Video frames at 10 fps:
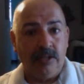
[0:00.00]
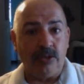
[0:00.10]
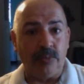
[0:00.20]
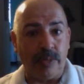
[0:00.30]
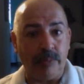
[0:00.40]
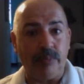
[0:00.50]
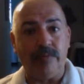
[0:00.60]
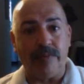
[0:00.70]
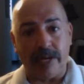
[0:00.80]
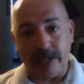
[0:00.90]
to
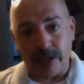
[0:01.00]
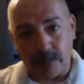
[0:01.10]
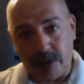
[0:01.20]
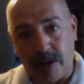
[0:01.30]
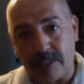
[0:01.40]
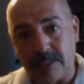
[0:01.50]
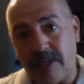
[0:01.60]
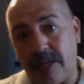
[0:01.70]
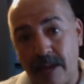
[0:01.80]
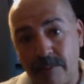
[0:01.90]
people finding your products
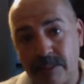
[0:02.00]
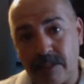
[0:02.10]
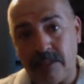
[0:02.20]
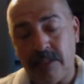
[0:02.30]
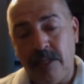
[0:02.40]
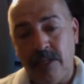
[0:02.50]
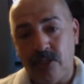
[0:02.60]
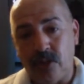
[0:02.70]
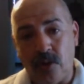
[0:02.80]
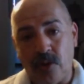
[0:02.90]
on Amazon.
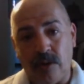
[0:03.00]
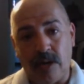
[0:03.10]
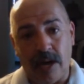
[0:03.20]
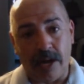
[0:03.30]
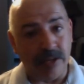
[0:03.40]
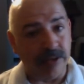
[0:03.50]
So